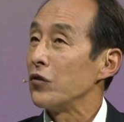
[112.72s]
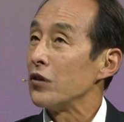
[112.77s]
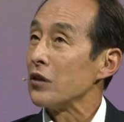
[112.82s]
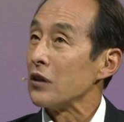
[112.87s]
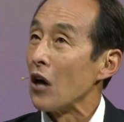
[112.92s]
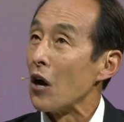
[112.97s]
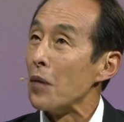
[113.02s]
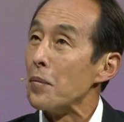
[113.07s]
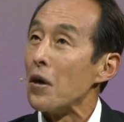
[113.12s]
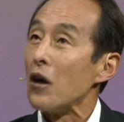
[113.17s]

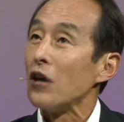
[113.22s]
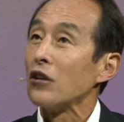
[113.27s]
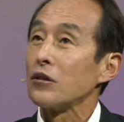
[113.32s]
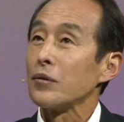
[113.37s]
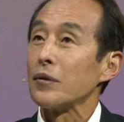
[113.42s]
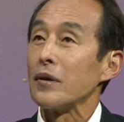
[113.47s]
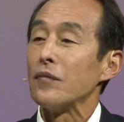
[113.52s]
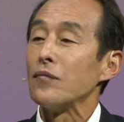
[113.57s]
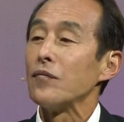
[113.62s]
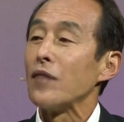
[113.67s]
the amount
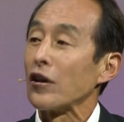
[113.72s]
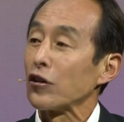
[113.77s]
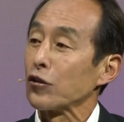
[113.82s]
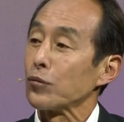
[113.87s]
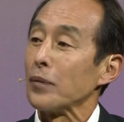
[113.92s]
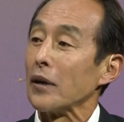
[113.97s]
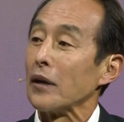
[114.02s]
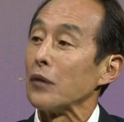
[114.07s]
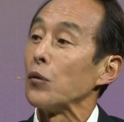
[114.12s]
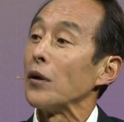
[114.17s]
of
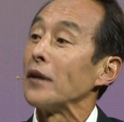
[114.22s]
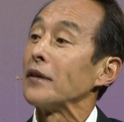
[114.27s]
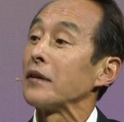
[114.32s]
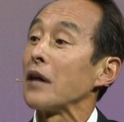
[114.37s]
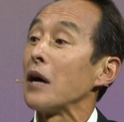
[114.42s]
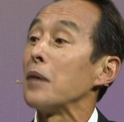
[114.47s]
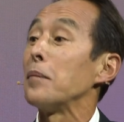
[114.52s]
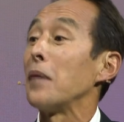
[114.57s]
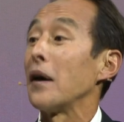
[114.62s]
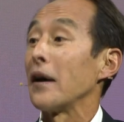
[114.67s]
investment went
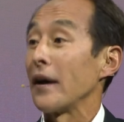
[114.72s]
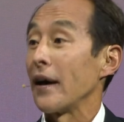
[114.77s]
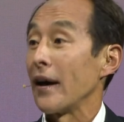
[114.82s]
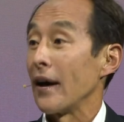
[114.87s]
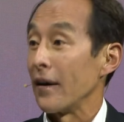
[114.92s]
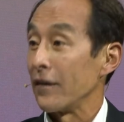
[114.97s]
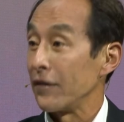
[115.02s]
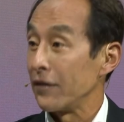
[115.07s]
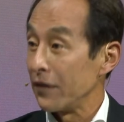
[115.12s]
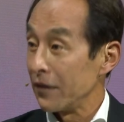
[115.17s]
down by
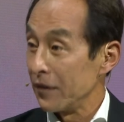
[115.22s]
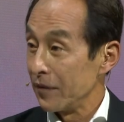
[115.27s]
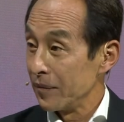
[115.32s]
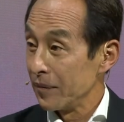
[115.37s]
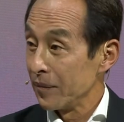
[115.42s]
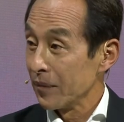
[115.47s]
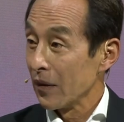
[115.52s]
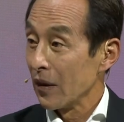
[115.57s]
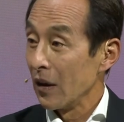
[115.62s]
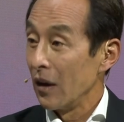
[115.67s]
half.
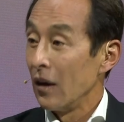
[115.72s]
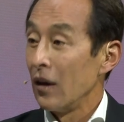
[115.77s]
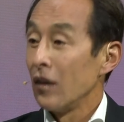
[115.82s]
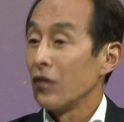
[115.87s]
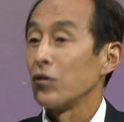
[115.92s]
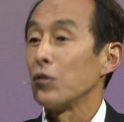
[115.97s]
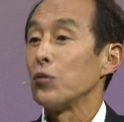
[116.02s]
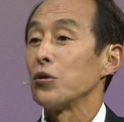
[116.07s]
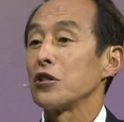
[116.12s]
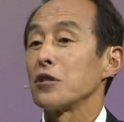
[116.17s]
Yeah.
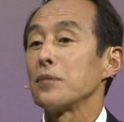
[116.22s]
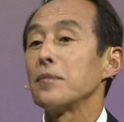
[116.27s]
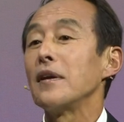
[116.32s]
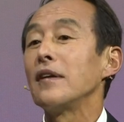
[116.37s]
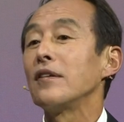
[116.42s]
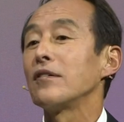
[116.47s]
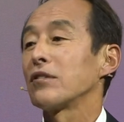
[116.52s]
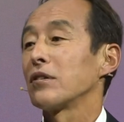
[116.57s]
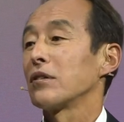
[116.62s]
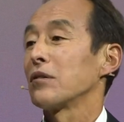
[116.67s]
So which
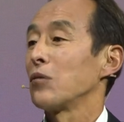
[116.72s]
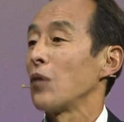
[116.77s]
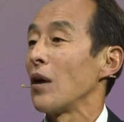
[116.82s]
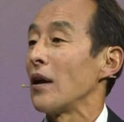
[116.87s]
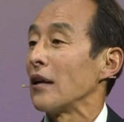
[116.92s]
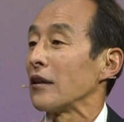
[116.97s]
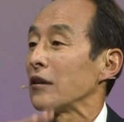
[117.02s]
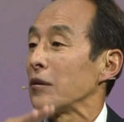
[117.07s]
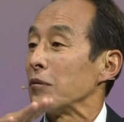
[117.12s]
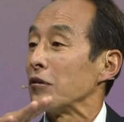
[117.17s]
means,
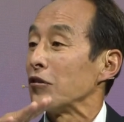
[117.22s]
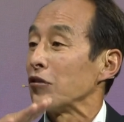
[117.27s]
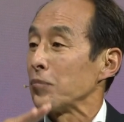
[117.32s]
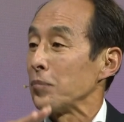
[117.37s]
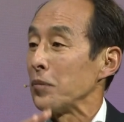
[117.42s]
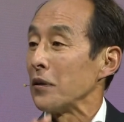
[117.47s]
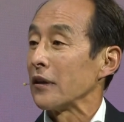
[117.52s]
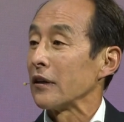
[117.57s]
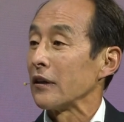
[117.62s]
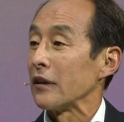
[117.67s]
relatively
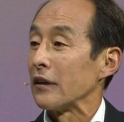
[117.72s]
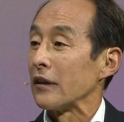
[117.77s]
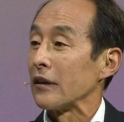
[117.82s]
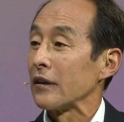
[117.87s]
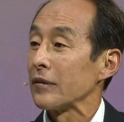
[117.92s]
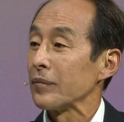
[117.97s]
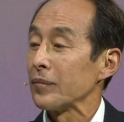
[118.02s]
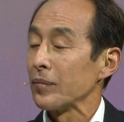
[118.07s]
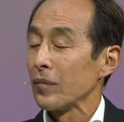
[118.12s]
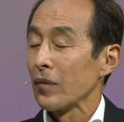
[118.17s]

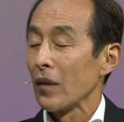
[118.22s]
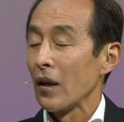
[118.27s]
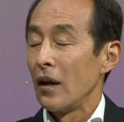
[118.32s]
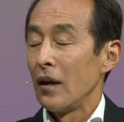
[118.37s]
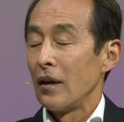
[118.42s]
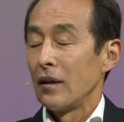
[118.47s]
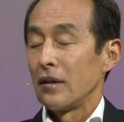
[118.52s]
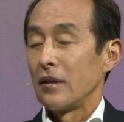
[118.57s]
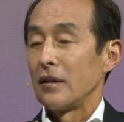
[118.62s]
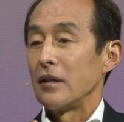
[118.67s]
speaking,
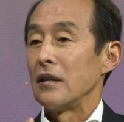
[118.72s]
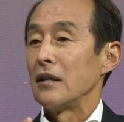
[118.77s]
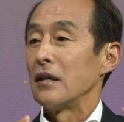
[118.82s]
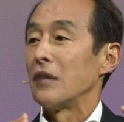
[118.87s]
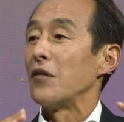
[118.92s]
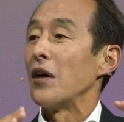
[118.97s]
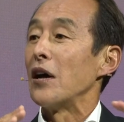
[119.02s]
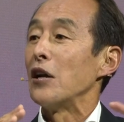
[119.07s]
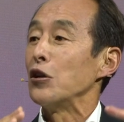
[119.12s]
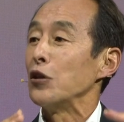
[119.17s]
the
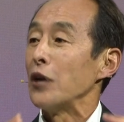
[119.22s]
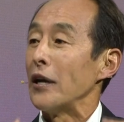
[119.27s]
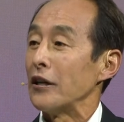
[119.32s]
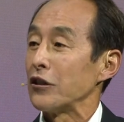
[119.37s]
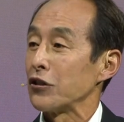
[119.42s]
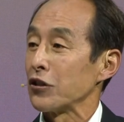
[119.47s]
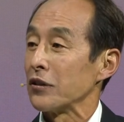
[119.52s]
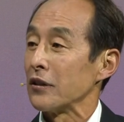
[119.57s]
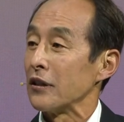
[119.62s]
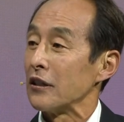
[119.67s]

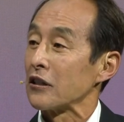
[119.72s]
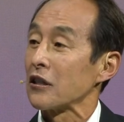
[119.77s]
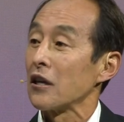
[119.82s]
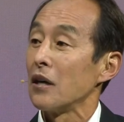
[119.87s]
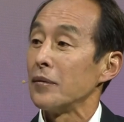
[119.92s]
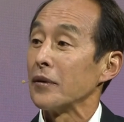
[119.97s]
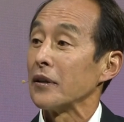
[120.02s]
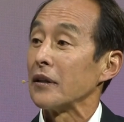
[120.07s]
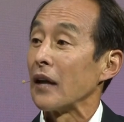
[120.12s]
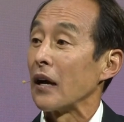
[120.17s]
valuation is
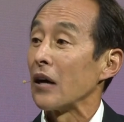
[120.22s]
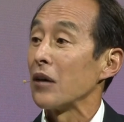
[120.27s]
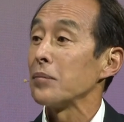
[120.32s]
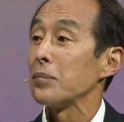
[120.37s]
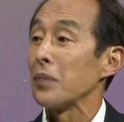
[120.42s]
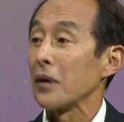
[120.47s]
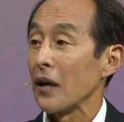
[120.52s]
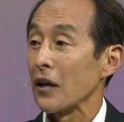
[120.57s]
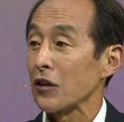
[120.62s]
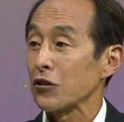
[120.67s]
coming down.
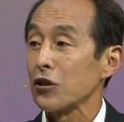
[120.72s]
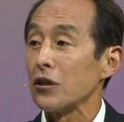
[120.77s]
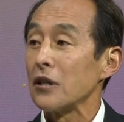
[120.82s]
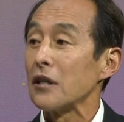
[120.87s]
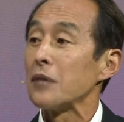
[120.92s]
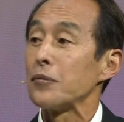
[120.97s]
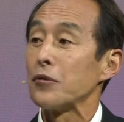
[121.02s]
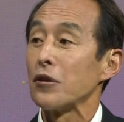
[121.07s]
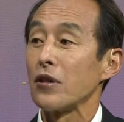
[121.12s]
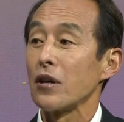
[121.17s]
But
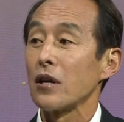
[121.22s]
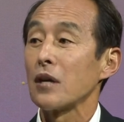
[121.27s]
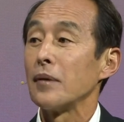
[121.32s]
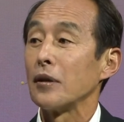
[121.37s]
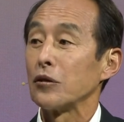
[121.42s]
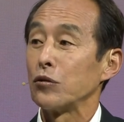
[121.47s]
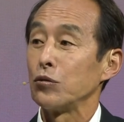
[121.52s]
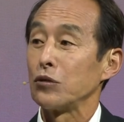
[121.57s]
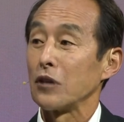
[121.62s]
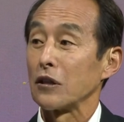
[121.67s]
actually, if you think
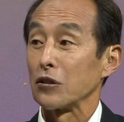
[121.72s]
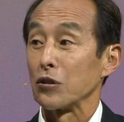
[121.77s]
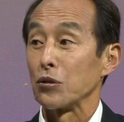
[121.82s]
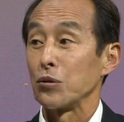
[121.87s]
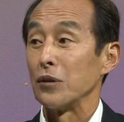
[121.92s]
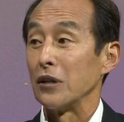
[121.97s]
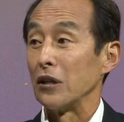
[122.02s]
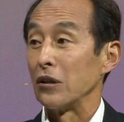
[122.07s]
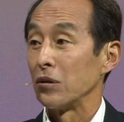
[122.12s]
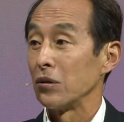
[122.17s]
about
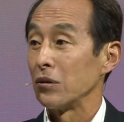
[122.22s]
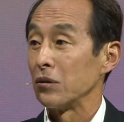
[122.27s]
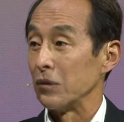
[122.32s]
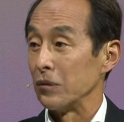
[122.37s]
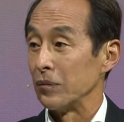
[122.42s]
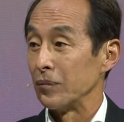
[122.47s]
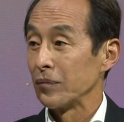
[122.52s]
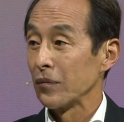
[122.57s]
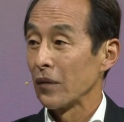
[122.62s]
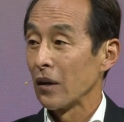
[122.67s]
2022,